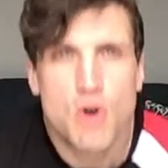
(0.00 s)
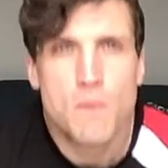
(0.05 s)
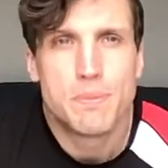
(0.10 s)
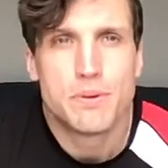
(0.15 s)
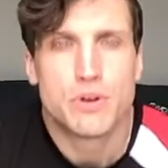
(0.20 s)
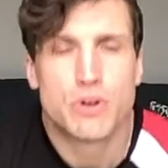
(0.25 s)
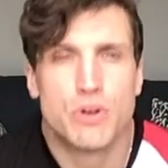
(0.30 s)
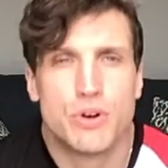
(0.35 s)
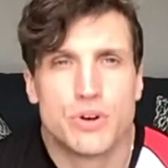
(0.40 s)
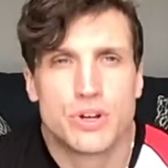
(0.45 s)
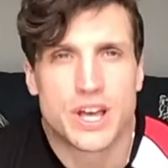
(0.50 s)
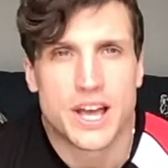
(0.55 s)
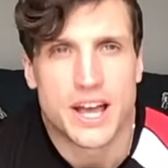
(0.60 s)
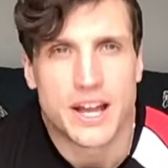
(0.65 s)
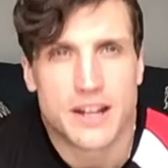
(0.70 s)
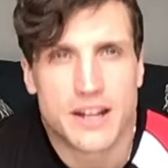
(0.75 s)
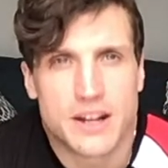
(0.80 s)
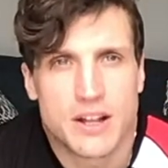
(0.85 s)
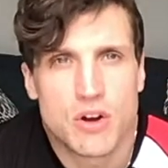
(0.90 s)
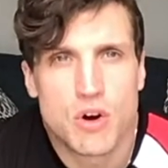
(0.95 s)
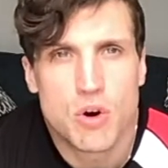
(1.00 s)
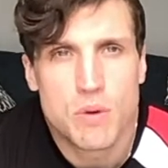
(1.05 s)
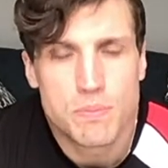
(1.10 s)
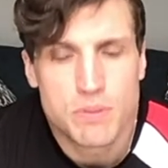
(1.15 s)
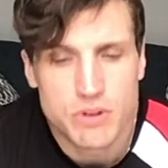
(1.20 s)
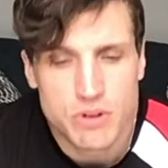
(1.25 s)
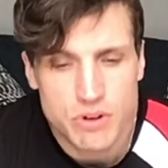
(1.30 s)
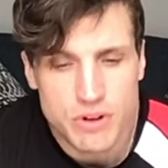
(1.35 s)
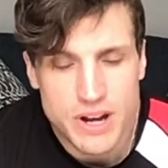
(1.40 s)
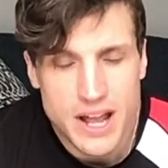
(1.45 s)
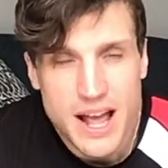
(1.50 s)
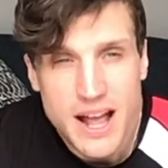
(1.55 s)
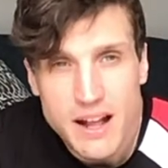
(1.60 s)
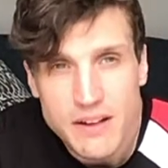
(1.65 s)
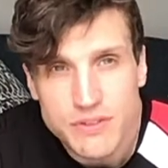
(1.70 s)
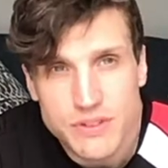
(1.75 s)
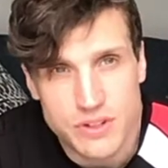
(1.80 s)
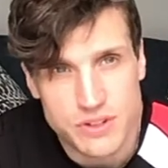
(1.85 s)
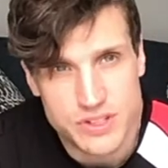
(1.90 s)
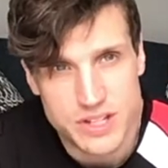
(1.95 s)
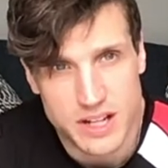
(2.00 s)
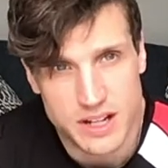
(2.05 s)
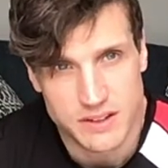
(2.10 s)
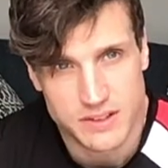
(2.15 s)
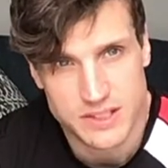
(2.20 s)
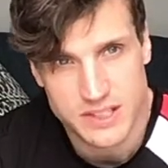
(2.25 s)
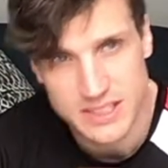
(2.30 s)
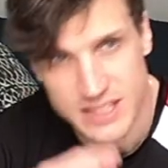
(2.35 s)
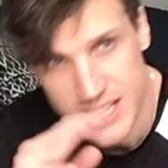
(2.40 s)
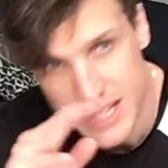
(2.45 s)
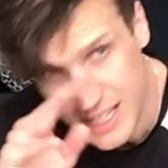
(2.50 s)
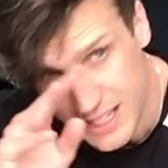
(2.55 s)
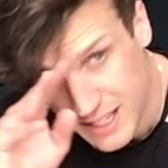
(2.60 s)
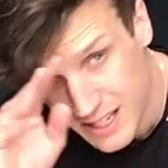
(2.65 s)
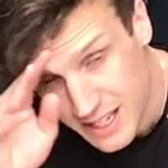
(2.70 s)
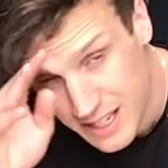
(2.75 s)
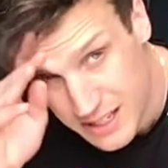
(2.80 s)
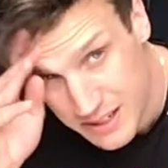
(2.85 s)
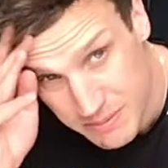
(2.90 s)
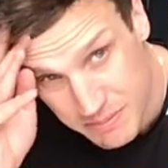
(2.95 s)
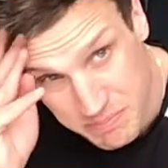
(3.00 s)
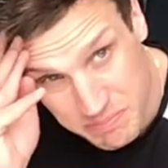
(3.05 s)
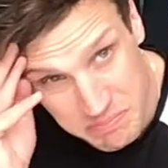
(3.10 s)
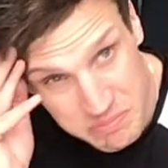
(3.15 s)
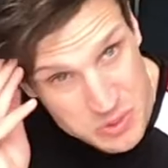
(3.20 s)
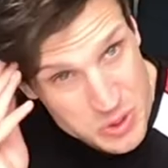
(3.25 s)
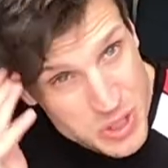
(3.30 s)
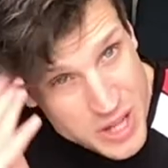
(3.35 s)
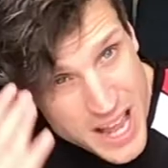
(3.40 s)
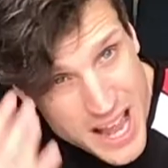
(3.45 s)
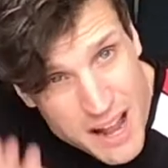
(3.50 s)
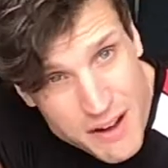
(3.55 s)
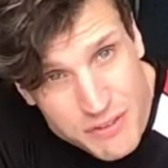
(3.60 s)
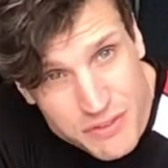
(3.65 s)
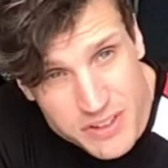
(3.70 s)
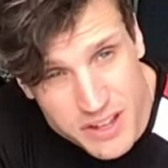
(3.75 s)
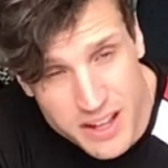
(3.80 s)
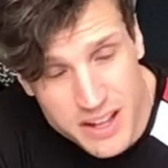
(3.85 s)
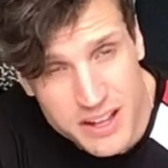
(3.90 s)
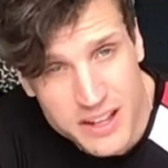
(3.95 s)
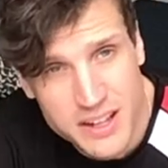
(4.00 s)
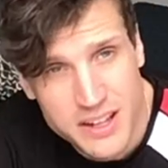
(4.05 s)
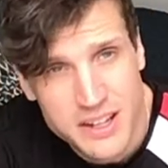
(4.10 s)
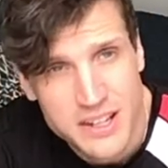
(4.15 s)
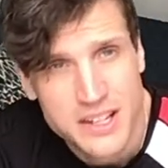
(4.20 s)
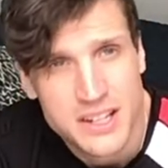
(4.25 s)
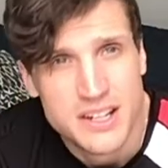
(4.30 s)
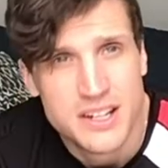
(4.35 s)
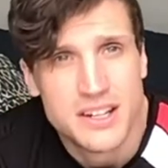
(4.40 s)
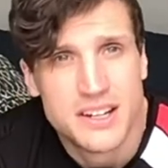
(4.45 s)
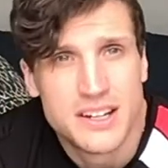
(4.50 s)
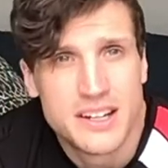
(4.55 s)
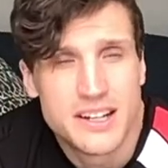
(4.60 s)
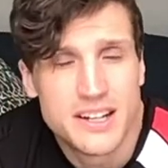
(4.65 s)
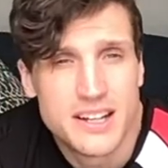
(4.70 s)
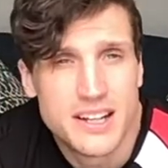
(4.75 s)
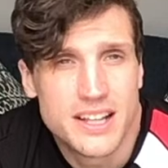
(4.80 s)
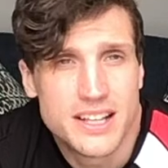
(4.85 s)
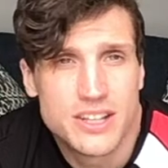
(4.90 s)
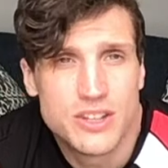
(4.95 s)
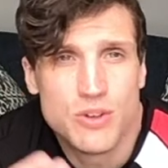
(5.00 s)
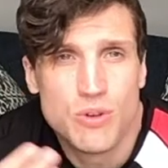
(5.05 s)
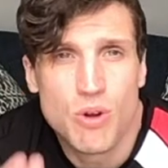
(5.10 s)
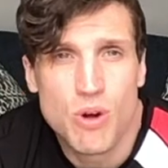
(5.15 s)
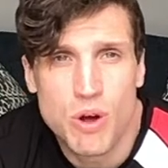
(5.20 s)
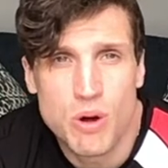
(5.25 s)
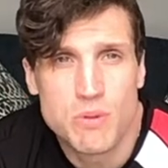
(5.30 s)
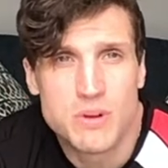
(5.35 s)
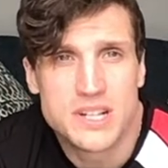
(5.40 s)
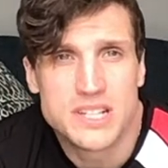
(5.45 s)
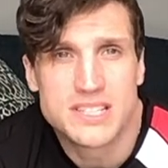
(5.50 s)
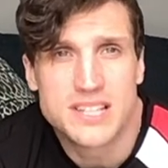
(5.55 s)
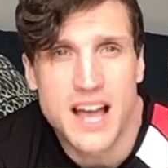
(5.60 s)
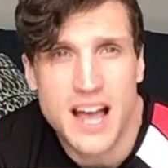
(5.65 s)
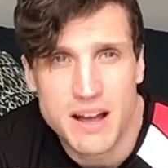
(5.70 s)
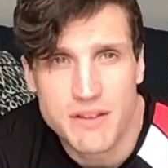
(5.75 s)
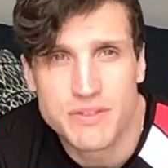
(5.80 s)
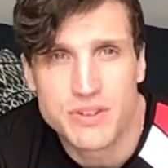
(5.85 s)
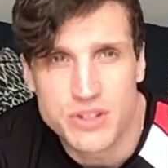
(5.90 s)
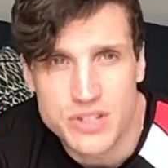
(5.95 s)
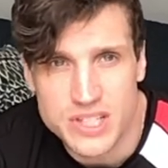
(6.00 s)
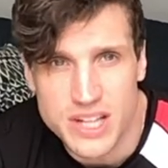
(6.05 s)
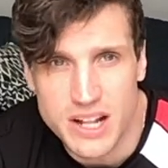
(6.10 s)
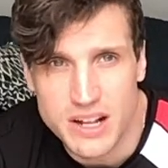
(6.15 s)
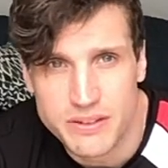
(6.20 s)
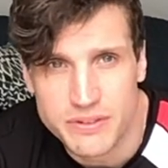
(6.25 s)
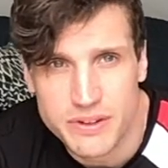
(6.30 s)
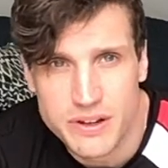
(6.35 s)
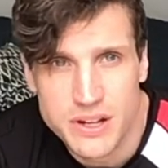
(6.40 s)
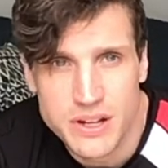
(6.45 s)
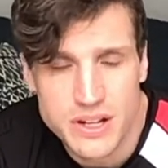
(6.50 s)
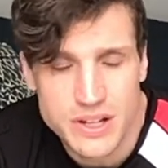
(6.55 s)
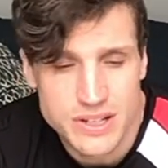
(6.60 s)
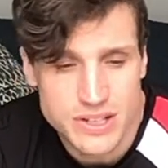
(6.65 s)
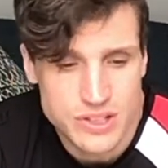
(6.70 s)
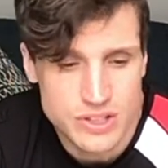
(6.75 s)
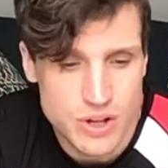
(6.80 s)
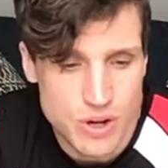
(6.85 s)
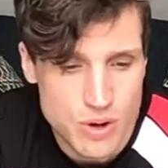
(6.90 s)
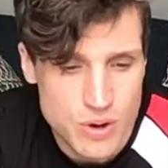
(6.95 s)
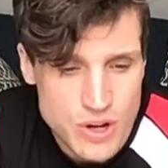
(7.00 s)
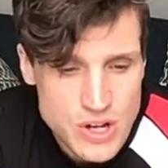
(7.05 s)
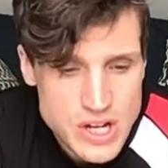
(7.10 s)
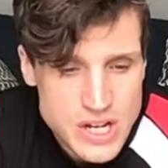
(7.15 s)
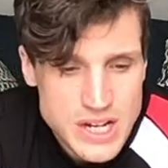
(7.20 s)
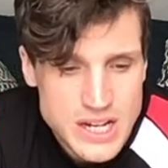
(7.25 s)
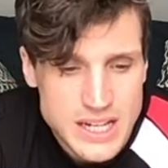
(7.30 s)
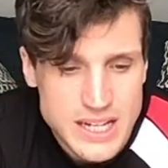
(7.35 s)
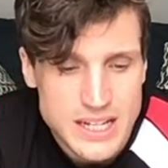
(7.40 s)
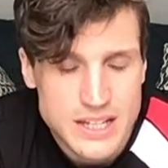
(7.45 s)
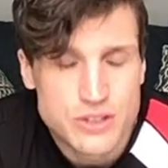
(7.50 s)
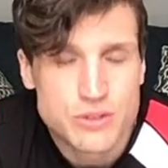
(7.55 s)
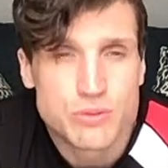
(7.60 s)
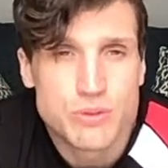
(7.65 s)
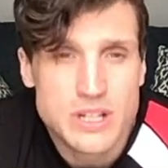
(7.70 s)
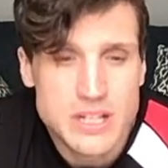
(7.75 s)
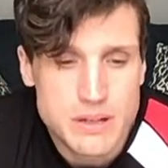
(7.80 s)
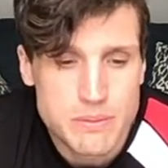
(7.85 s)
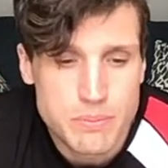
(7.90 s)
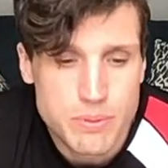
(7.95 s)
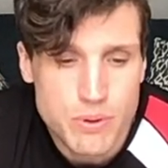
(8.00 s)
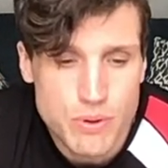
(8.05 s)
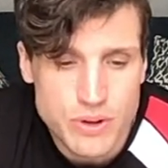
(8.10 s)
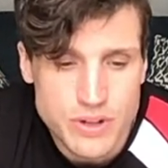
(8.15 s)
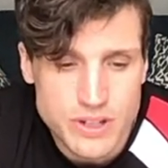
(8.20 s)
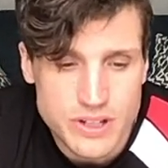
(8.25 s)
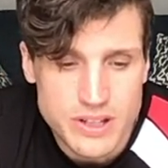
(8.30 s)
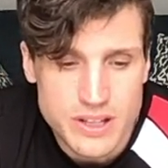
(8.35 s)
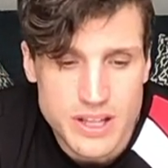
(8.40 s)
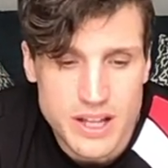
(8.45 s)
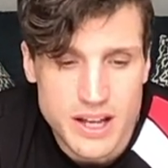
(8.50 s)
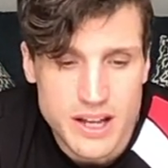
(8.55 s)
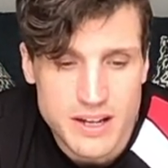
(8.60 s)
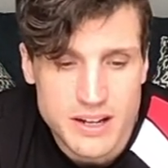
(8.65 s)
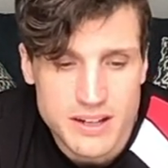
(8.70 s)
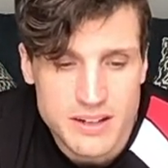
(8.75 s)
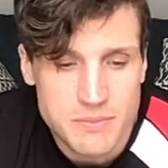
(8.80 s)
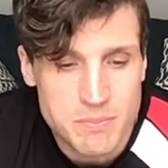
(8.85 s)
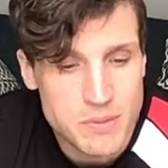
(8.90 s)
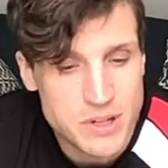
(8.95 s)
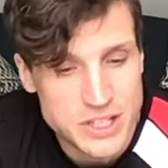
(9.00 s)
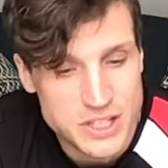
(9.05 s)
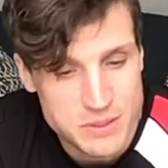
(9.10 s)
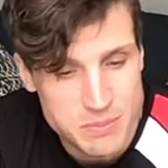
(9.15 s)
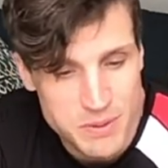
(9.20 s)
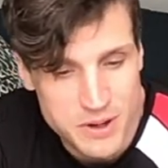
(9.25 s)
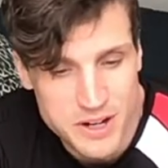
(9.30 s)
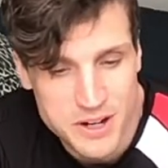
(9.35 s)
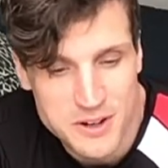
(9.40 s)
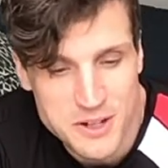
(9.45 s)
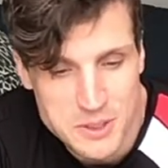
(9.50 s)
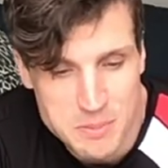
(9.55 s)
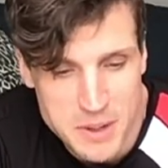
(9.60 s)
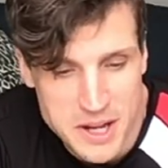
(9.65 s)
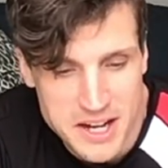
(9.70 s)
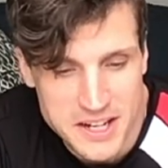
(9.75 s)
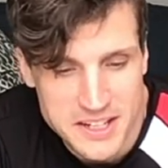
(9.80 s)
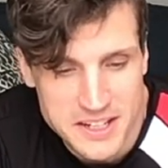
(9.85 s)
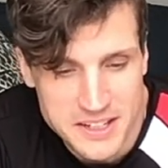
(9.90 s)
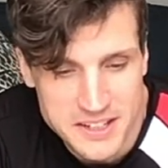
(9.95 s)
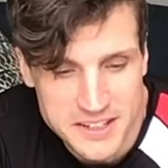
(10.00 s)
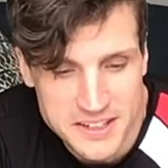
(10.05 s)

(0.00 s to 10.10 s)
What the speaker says: you're okay, and I hope you're looking after yourselves, because like, you have to. Like, you'll always have yourself. So it's really important that my spider is back.